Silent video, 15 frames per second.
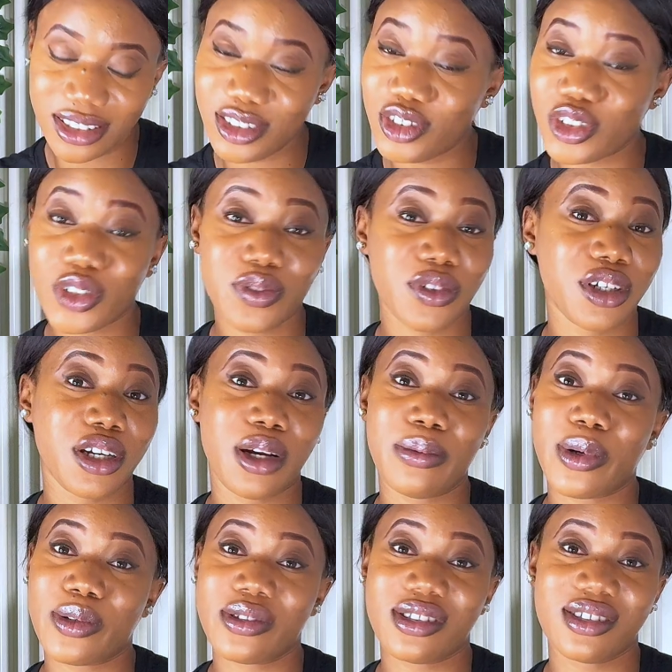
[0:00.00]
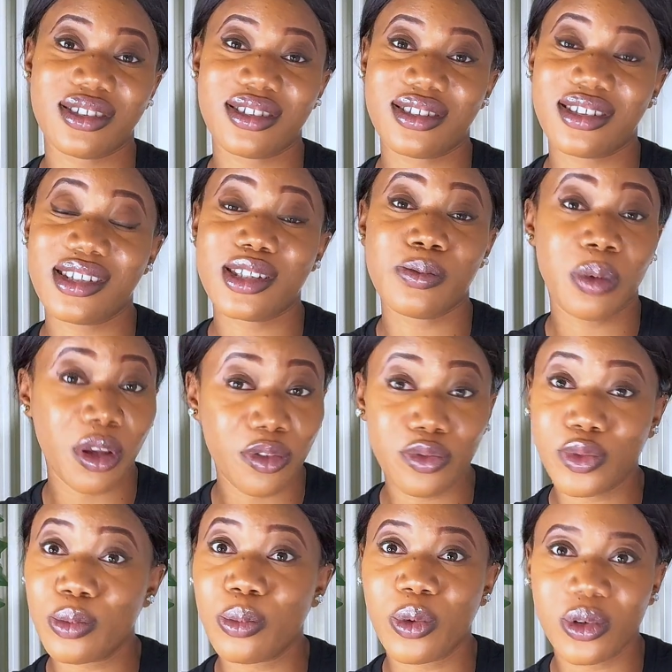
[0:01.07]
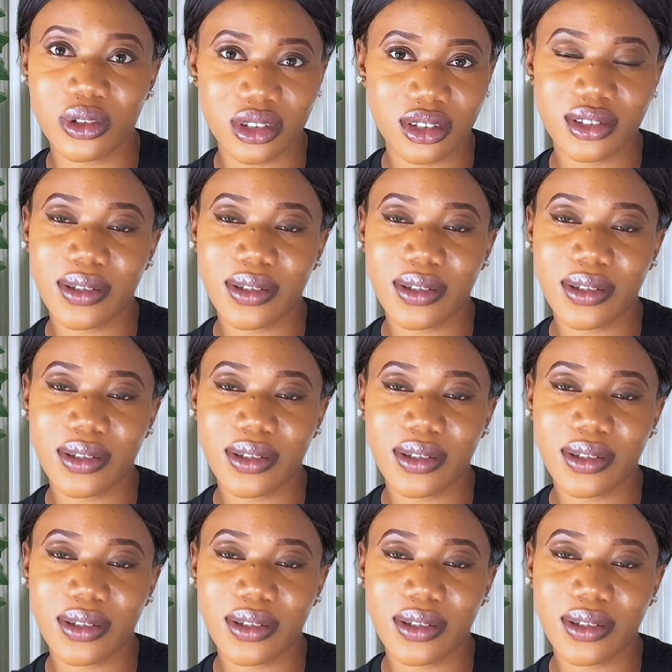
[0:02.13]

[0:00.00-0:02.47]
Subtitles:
Just forget about it. It's painful, but